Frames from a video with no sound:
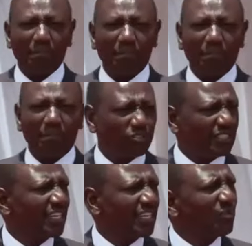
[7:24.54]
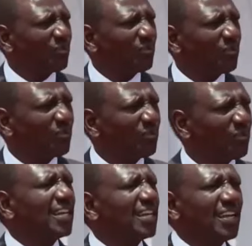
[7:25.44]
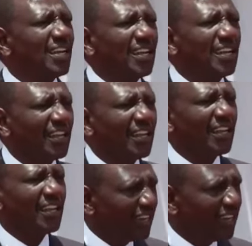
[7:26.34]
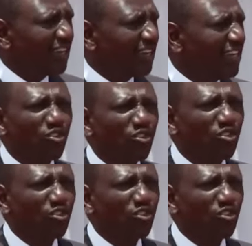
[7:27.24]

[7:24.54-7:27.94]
new knowledge for us to tackle an